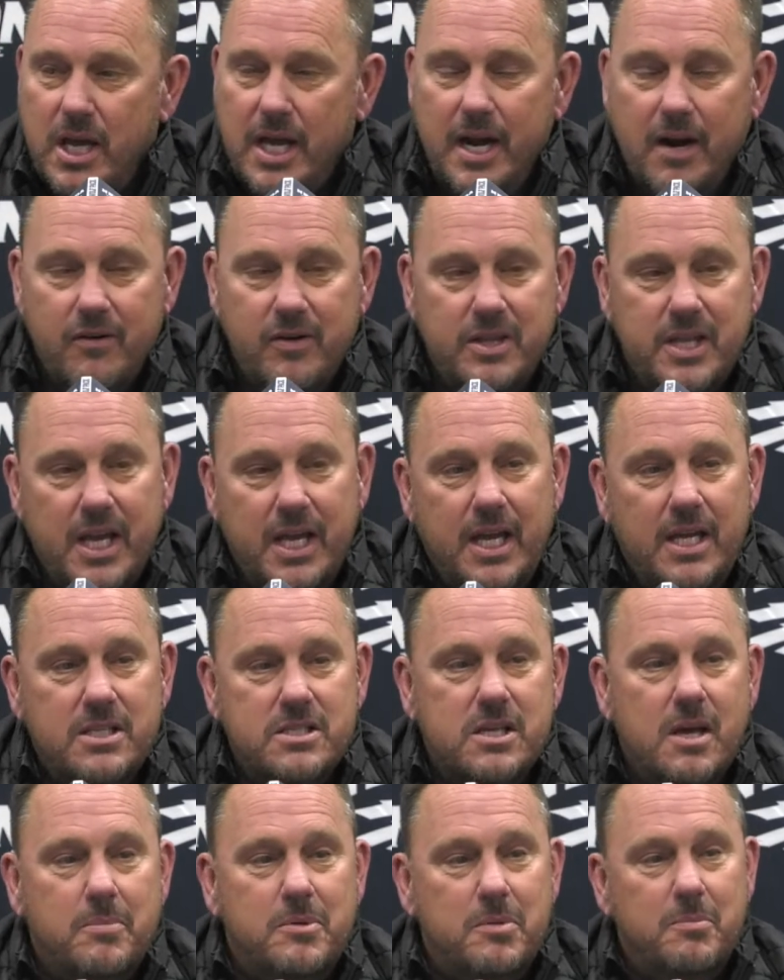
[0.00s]
and everything
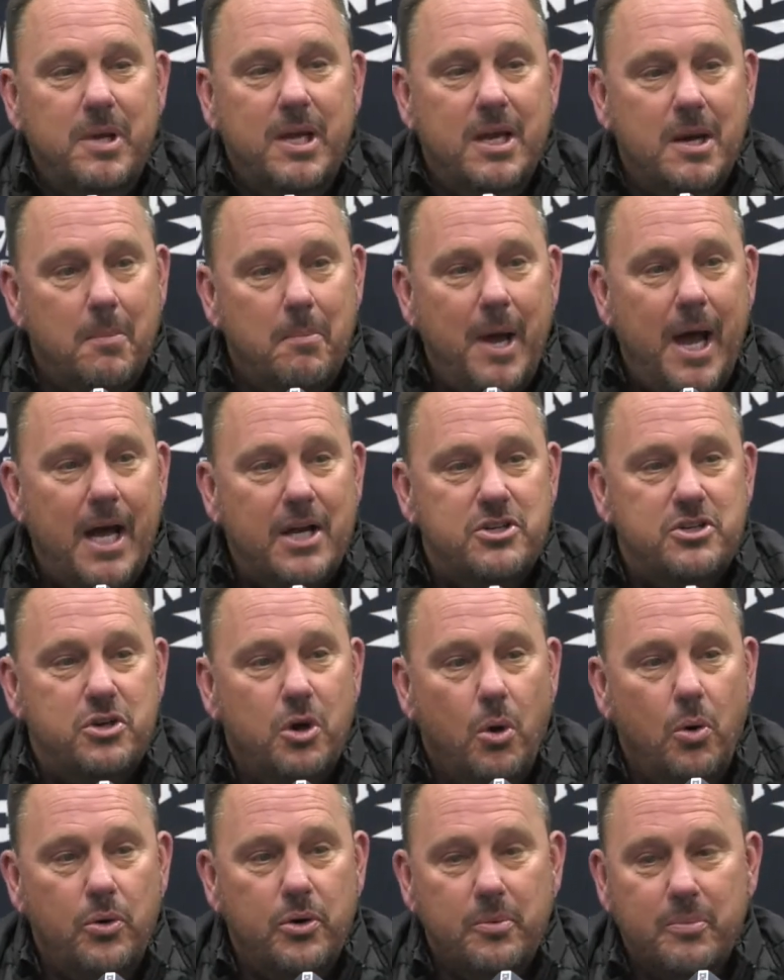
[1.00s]
ends up to being a back
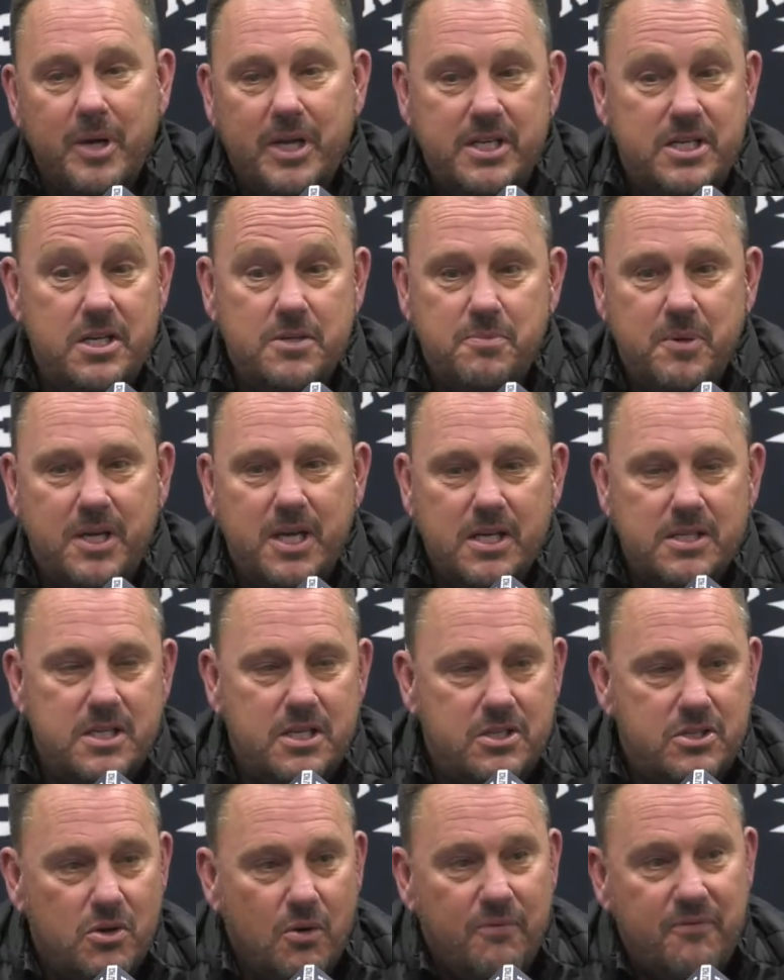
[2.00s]
shoulder just because
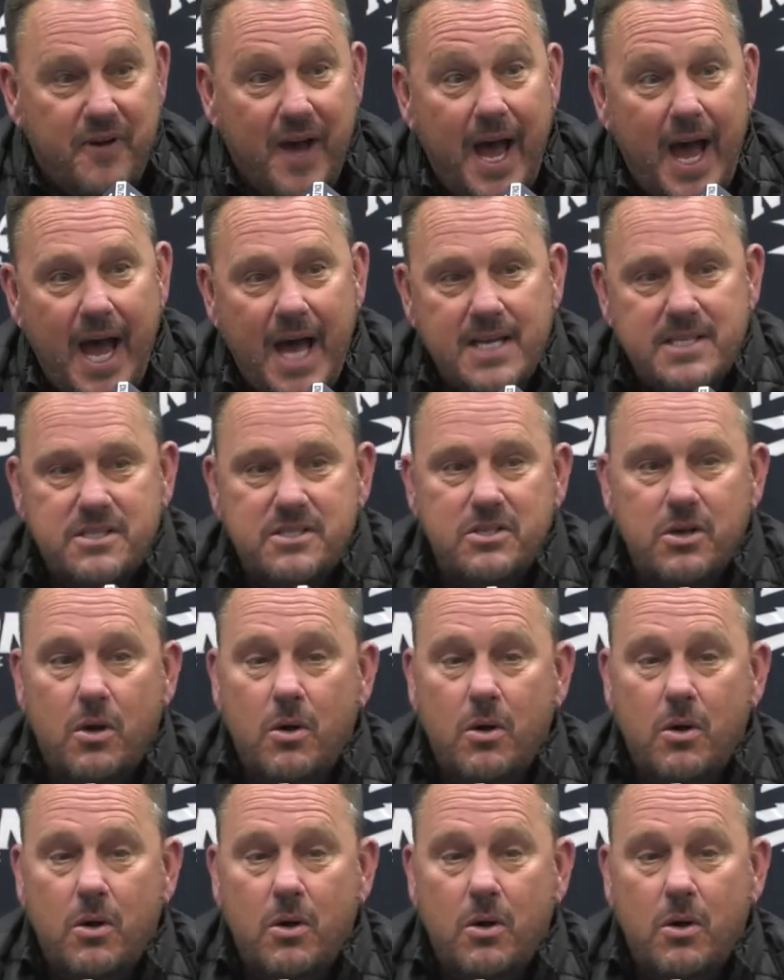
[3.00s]
he's so fast.